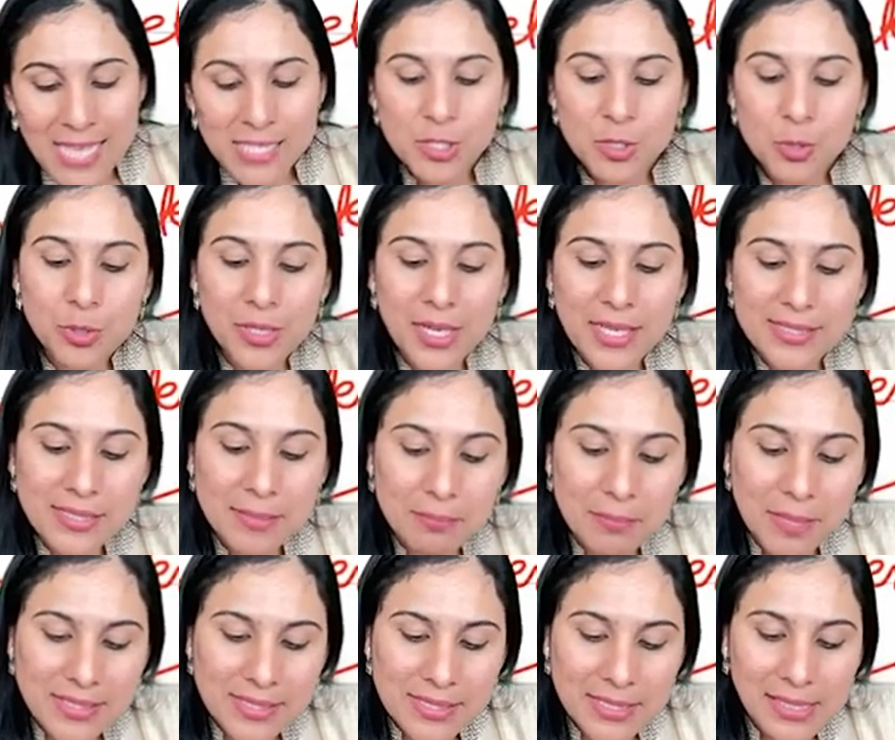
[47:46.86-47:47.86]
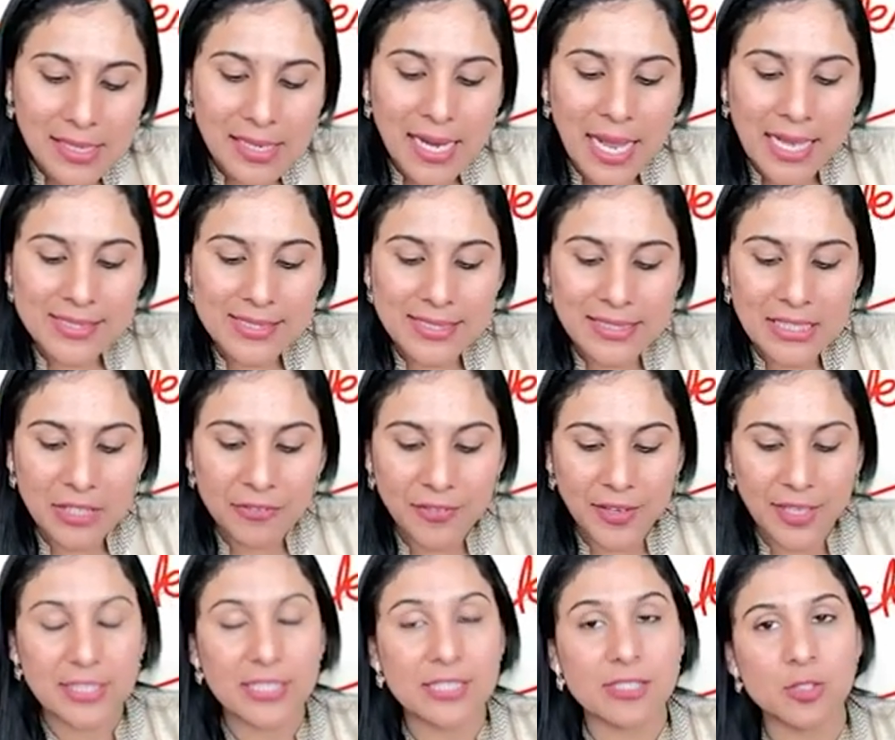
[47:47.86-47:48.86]
as soon as the muscle relaxant
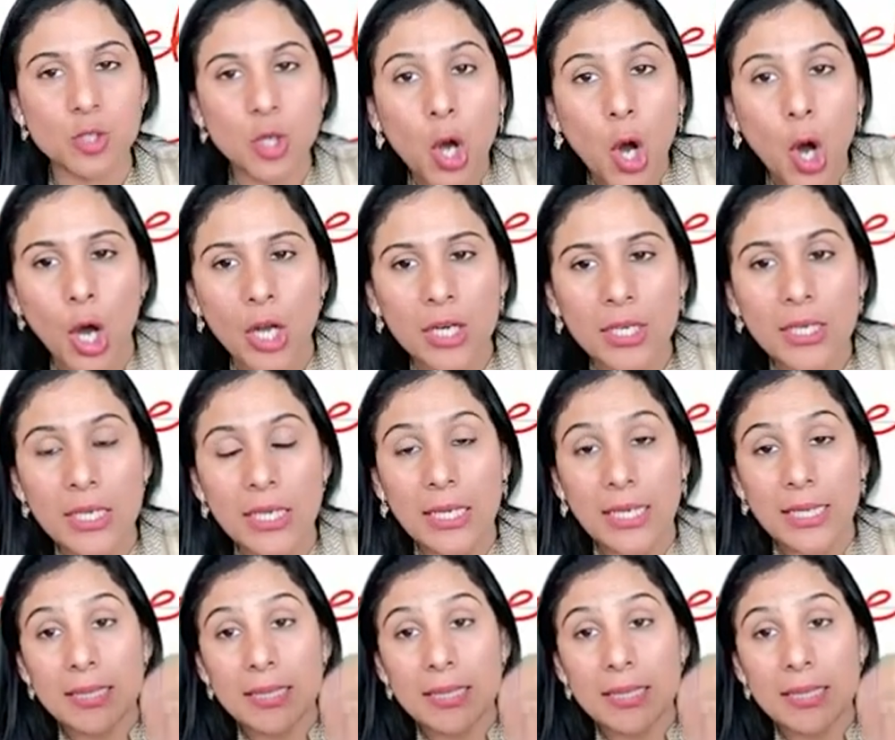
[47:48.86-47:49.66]
effect is gone,